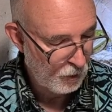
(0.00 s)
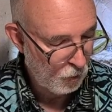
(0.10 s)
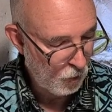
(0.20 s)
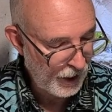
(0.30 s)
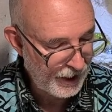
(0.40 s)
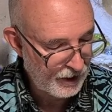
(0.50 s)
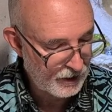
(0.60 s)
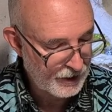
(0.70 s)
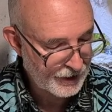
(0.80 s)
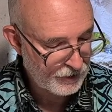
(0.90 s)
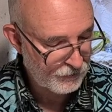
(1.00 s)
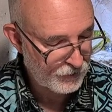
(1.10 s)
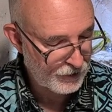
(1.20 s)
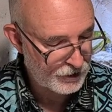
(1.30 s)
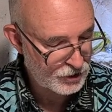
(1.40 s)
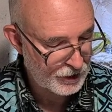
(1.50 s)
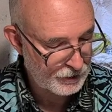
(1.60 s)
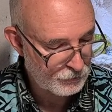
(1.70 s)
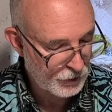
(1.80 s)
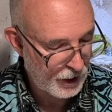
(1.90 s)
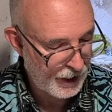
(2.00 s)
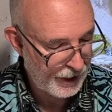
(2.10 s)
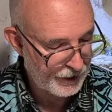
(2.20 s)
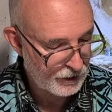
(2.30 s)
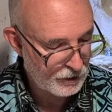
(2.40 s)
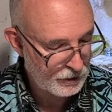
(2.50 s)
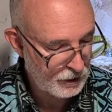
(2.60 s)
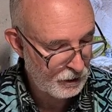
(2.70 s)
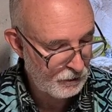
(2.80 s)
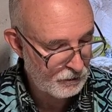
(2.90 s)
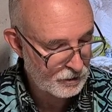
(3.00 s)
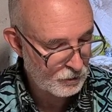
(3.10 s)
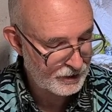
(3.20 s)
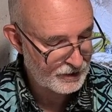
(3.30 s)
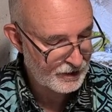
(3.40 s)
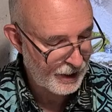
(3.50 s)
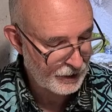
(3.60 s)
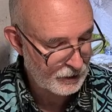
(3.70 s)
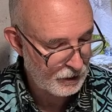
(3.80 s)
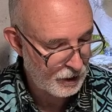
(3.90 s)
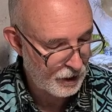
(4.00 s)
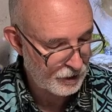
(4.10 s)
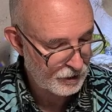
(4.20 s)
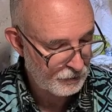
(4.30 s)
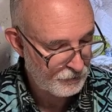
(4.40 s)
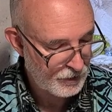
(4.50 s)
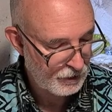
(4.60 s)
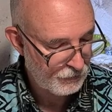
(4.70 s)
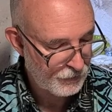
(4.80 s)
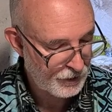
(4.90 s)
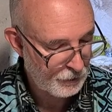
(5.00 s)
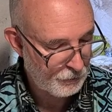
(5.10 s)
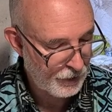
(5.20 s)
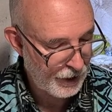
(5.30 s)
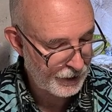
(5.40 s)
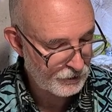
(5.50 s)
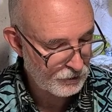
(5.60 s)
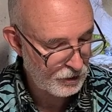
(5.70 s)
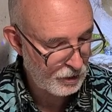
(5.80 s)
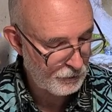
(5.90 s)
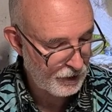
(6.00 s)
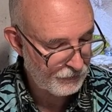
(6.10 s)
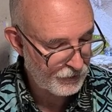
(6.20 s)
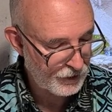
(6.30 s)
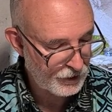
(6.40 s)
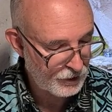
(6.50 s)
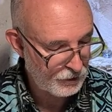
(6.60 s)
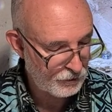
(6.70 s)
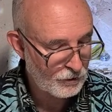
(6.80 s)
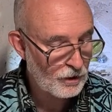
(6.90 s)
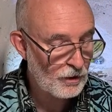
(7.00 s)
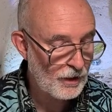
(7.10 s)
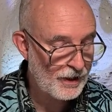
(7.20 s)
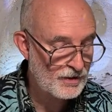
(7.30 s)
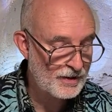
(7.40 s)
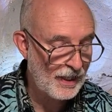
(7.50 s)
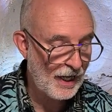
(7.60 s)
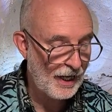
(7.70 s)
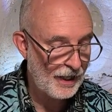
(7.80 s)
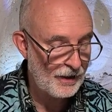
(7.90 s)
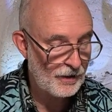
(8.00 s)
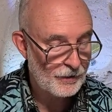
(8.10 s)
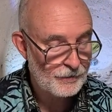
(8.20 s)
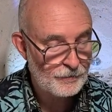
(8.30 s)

Wail like a virgin bride clothed with sackcloth for the bridegroom of her youth who has died.